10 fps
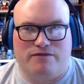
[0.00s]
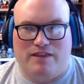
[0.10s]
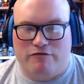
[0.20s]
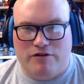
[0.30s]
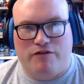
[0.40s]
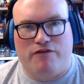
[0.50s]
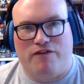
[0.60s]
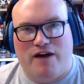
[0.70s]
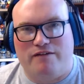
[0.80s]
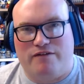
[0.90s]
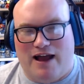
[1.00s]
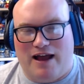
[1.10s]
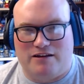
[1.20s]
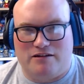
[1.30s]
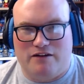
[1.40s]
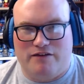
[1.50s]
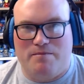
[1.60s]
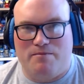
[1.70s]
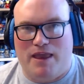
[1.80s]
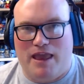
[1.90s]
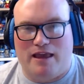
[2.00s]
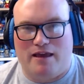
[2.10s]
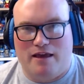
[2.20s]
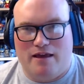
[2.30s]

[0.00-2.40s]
that real fun factor of him being